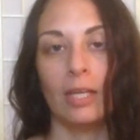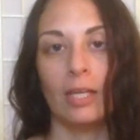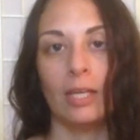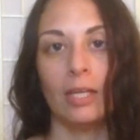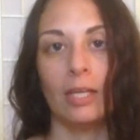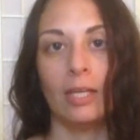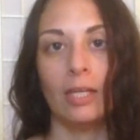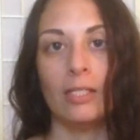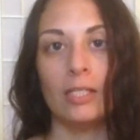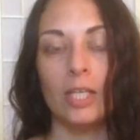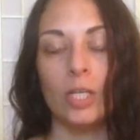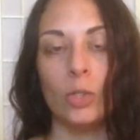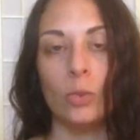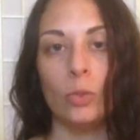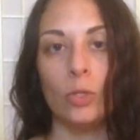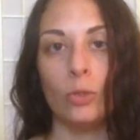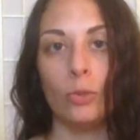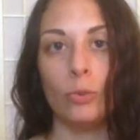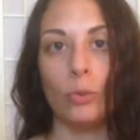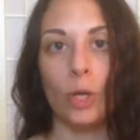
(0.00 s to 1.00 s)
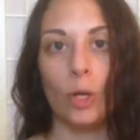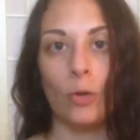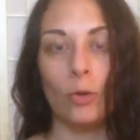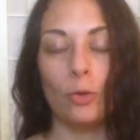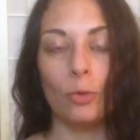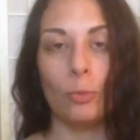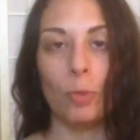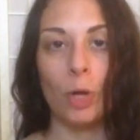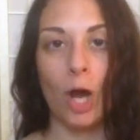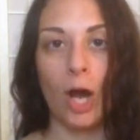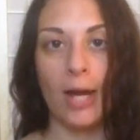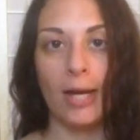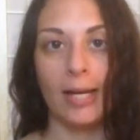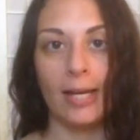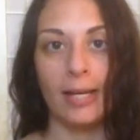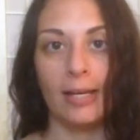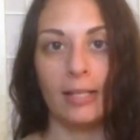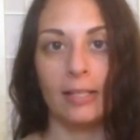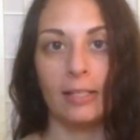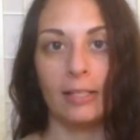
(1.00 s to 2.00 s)
And continuing throughout the
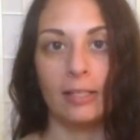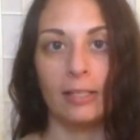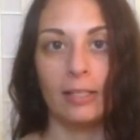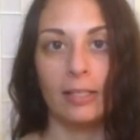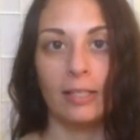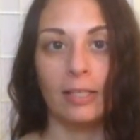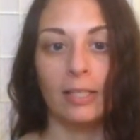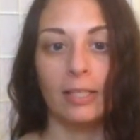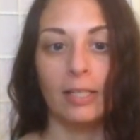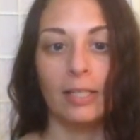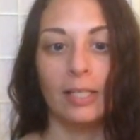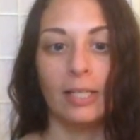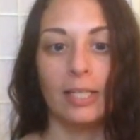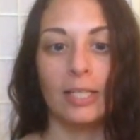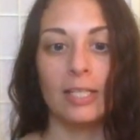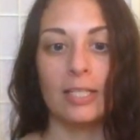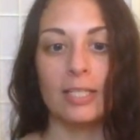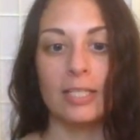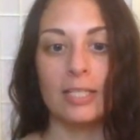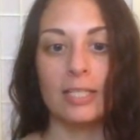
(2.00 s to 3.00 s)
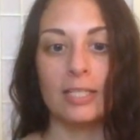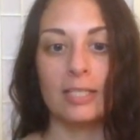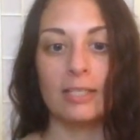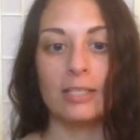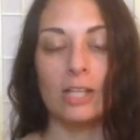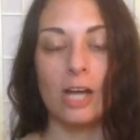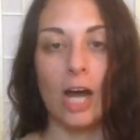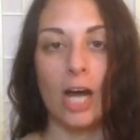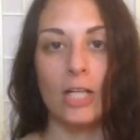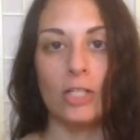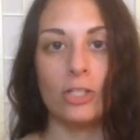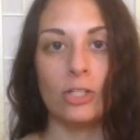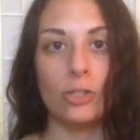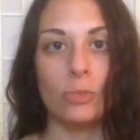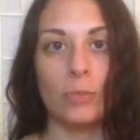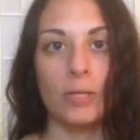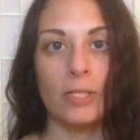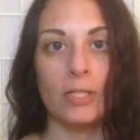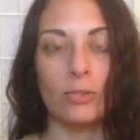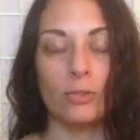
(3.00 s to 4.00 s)
body, this is not
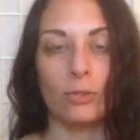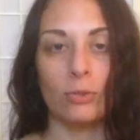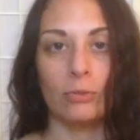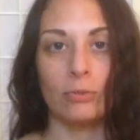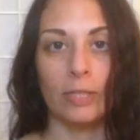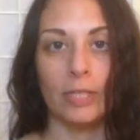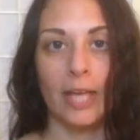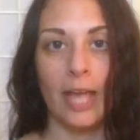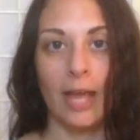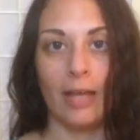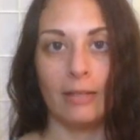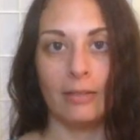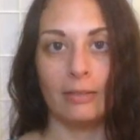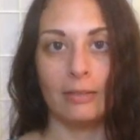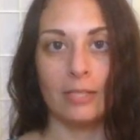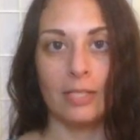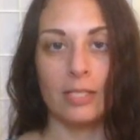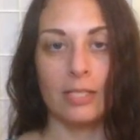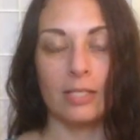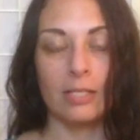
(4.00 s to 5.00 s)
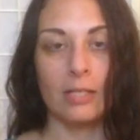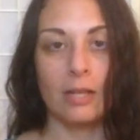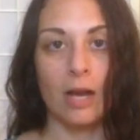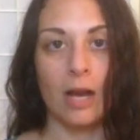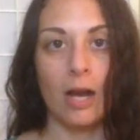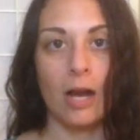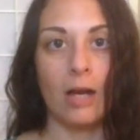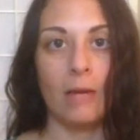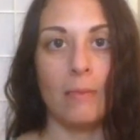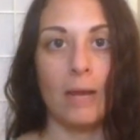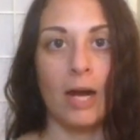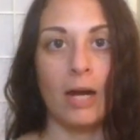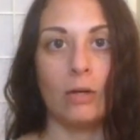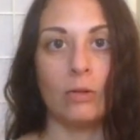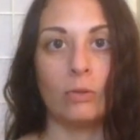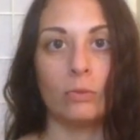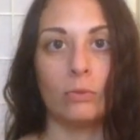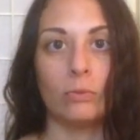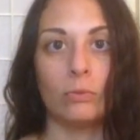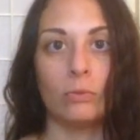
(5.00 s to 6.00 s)
judgmental. Again, this is not
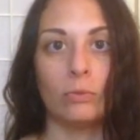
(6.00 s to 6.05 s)
about